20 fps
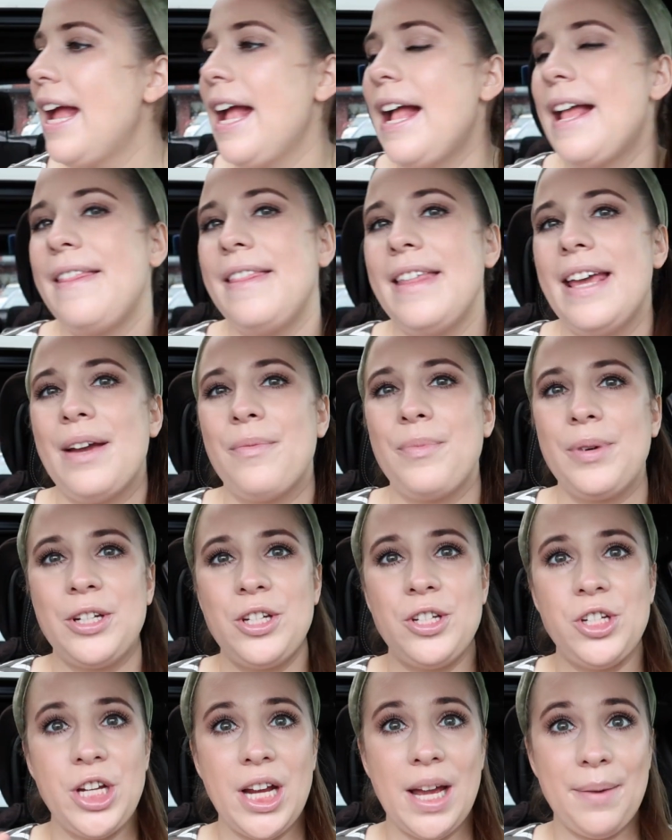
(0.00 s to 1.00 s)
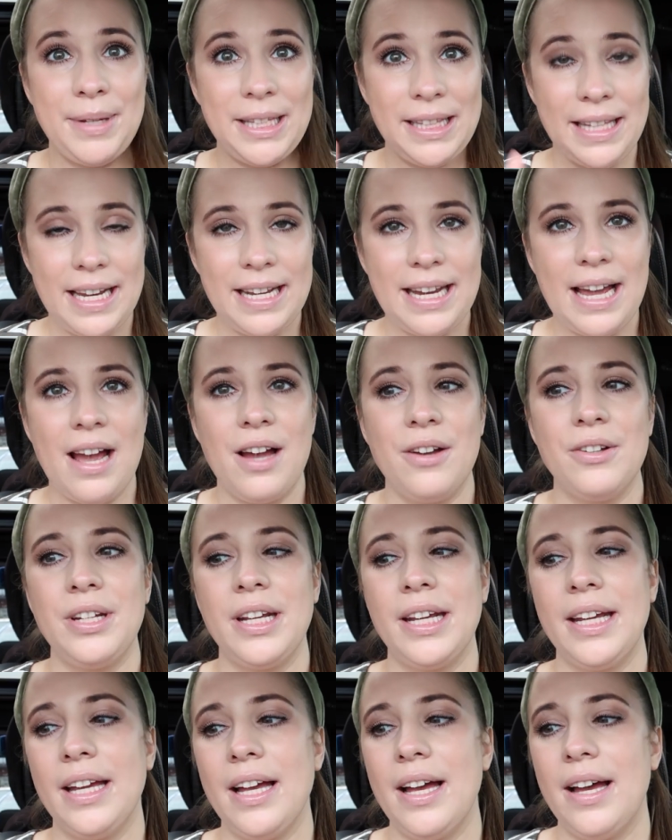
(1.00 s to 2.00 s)
And then when she had me lay
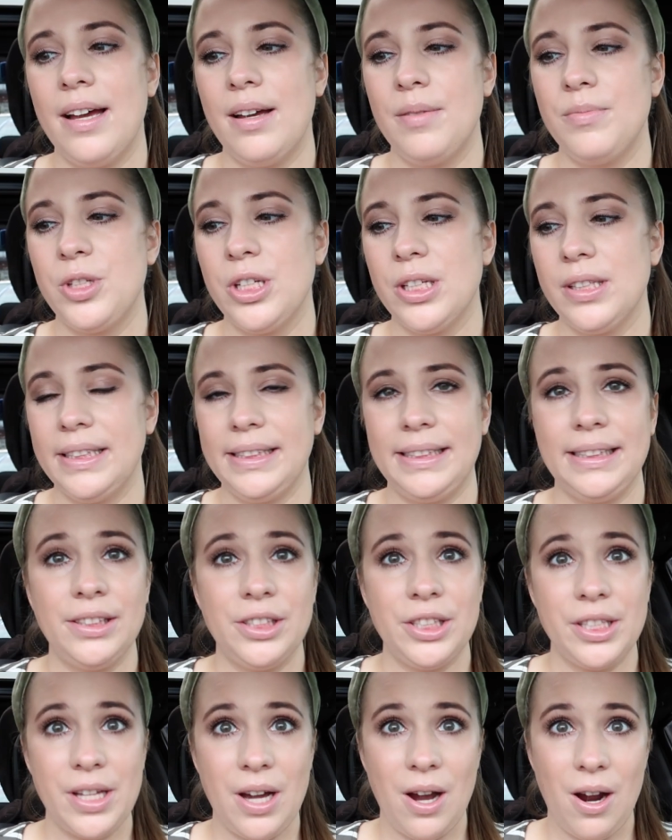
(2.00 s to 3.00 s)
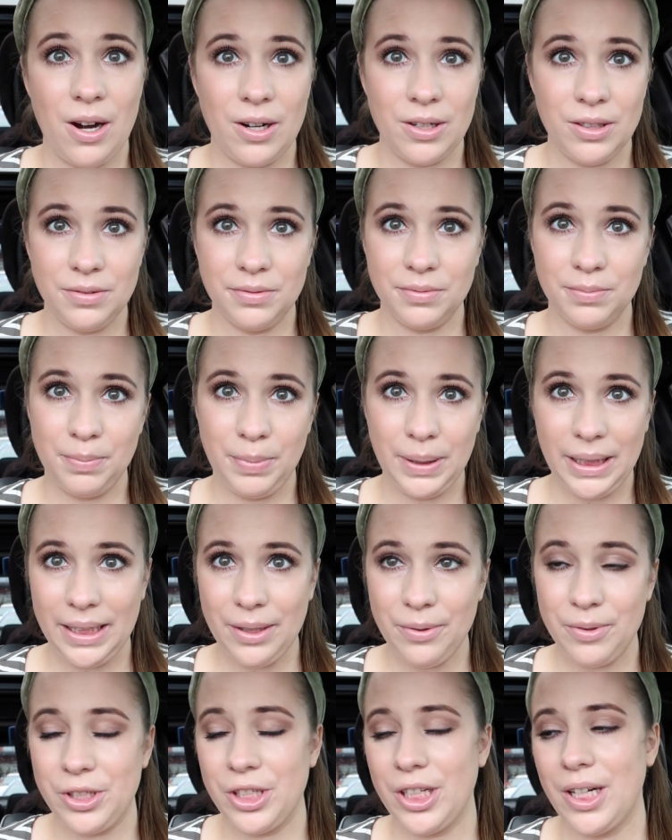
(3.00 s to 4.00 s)
down to listen to the
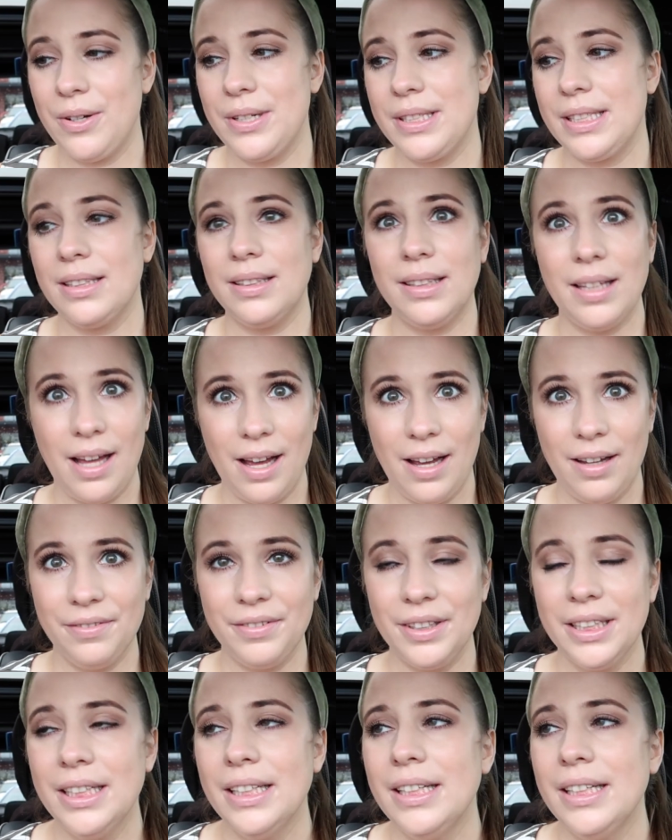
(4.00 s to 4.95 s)
heartbeat, which I always love,